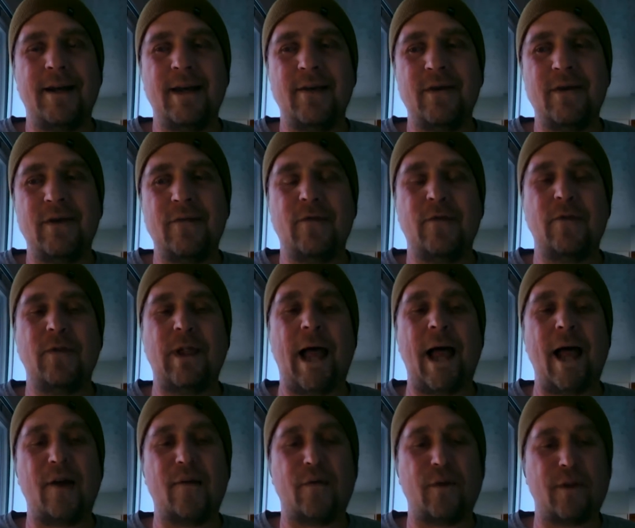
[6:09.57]
giving
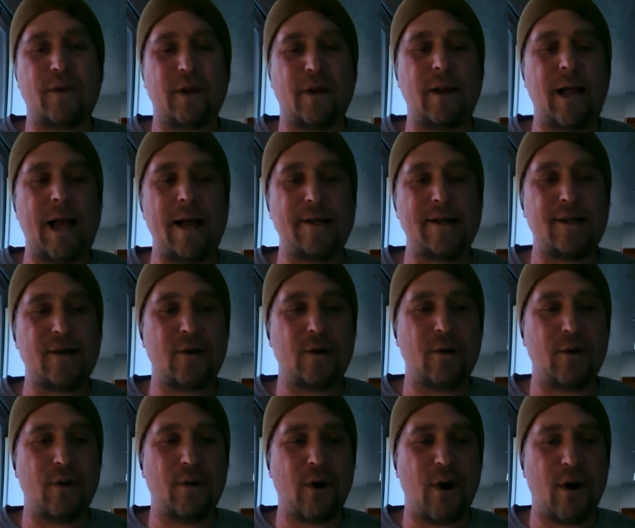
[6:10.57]
flack for the
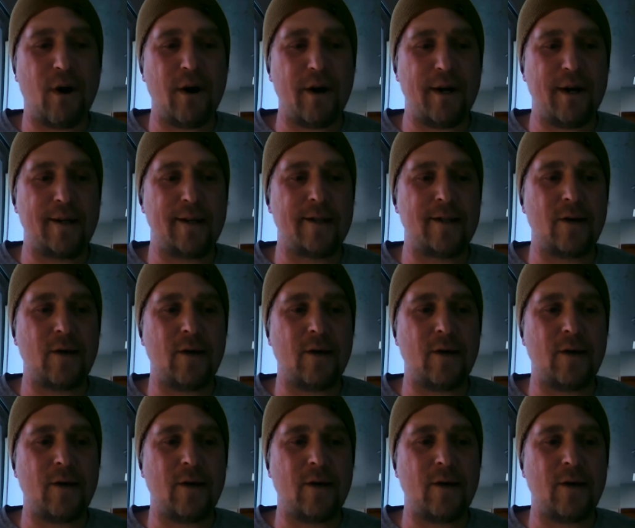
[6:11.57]
classical artists.